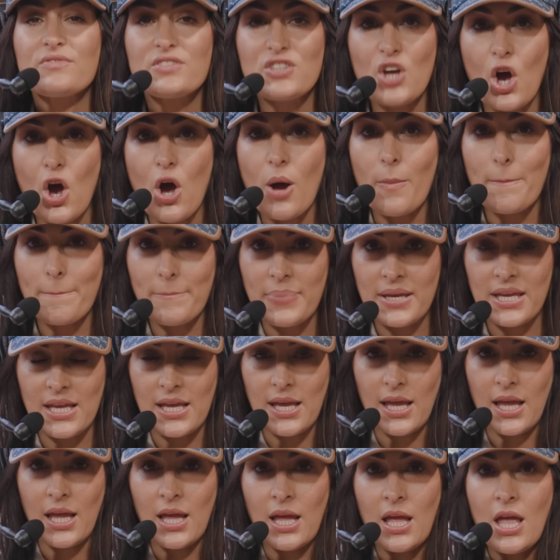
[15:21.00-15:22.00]
of Dom
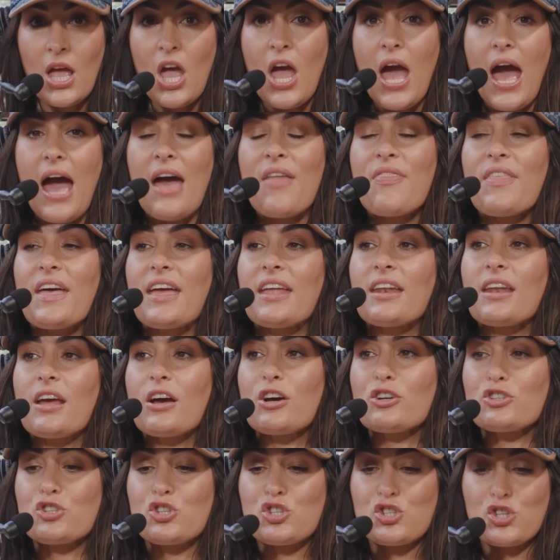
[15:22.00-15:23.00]
P. And then
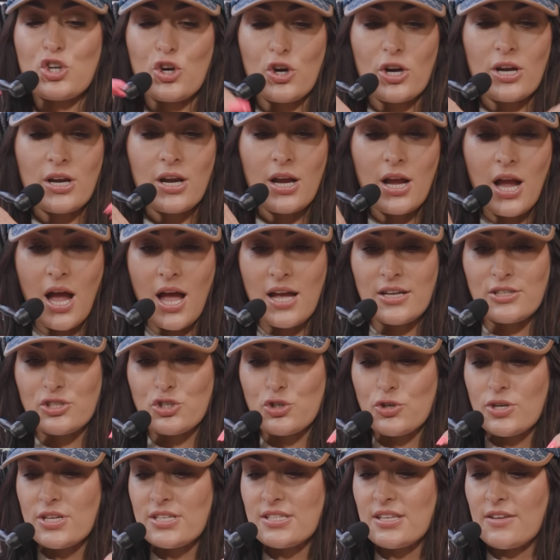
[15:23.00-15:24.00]
certain
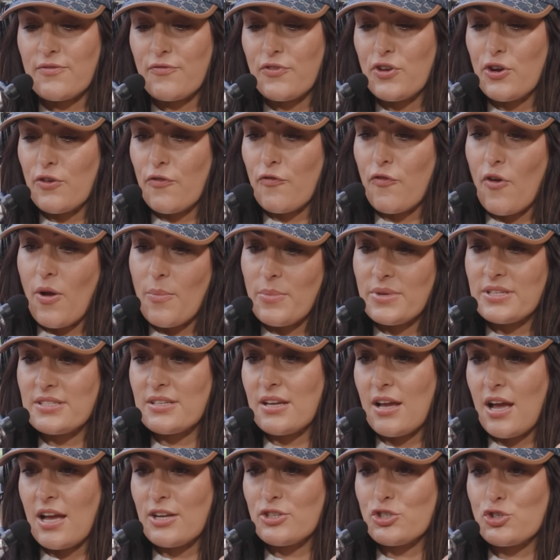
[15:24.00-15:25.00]
countries, if you're from a
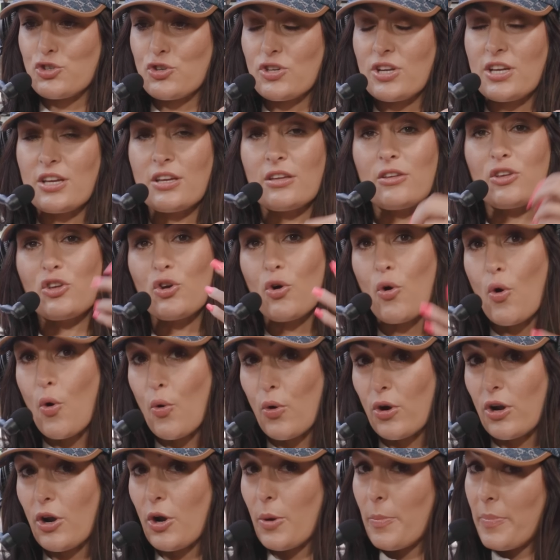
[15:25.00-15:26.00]
country, you'll
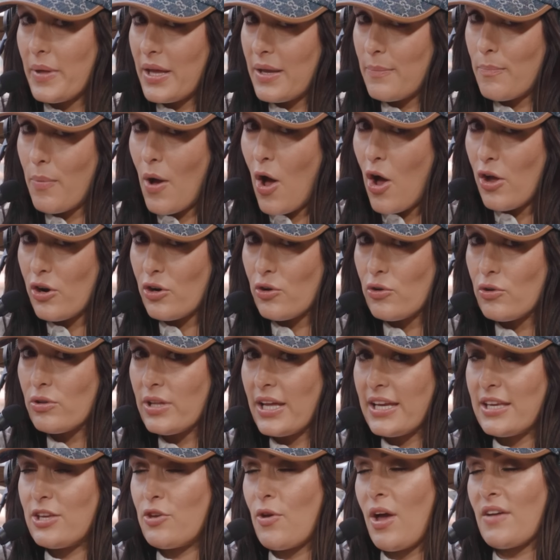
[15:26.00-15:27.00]
order a big bottle.
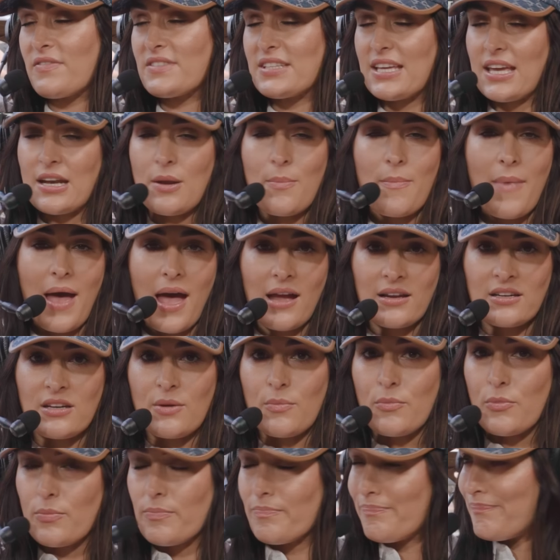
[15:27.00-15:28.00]
Like you have to get a
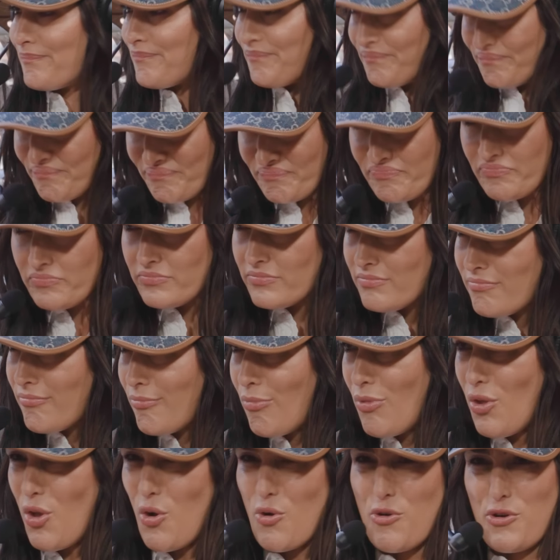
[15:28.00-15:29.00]
Magnum
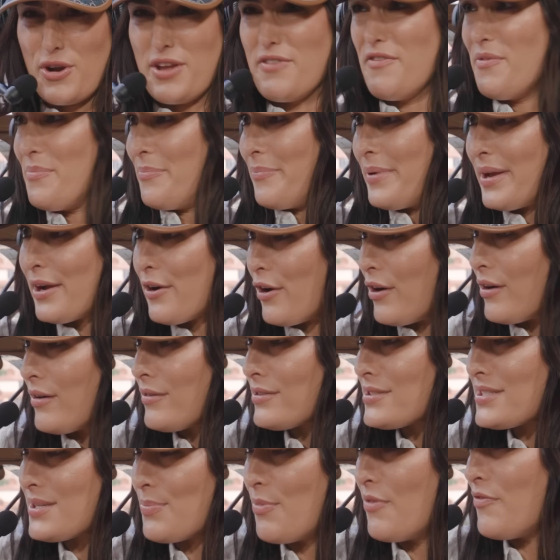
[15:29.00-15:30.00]
or even
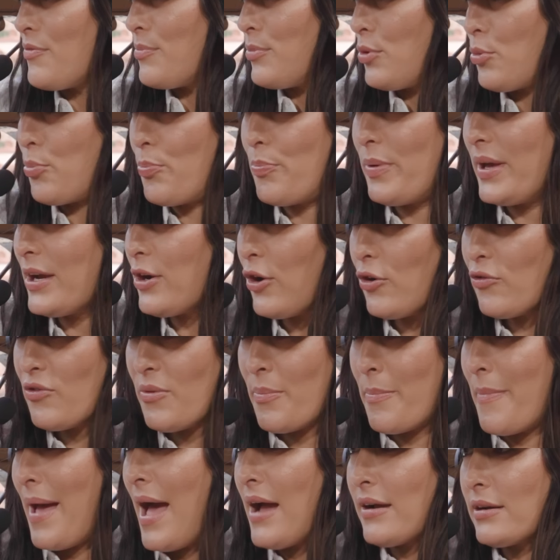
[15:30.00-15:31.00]
bigger. Some of them look bigger
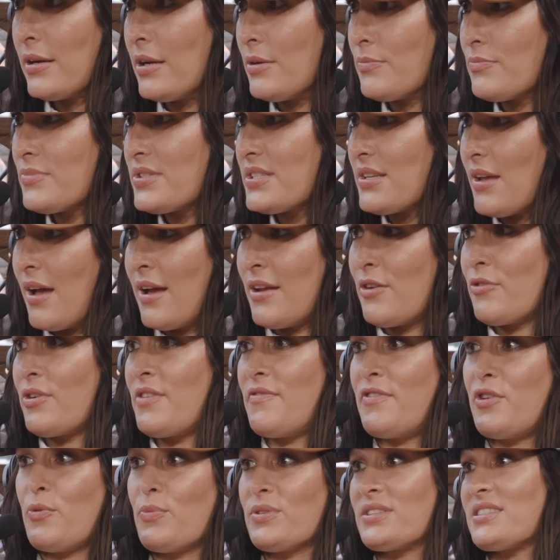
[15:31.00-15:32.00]
than Magnums. I don't
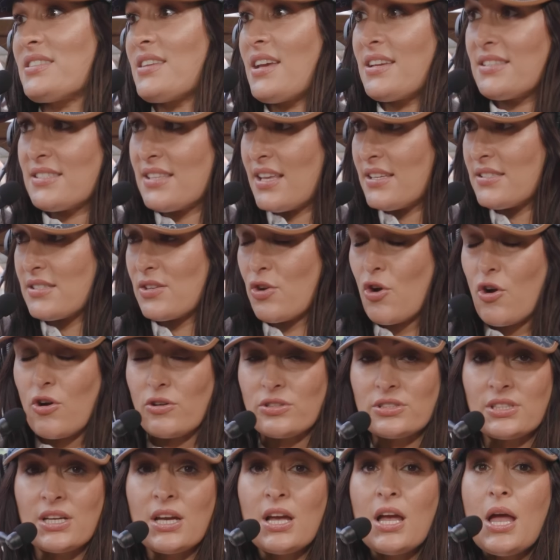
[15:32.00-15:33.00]
even know what size that's
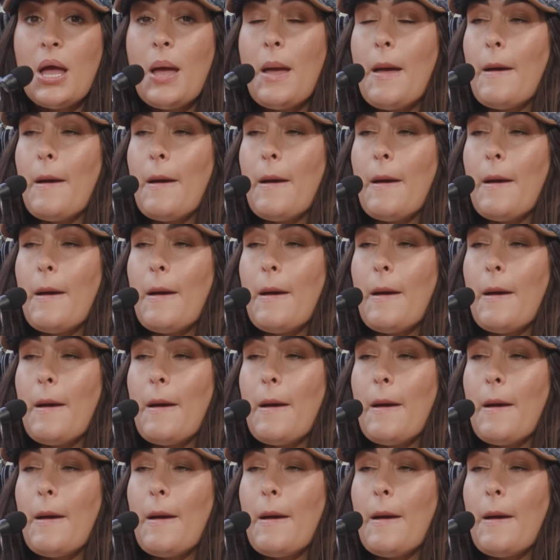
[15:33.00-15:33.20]
called.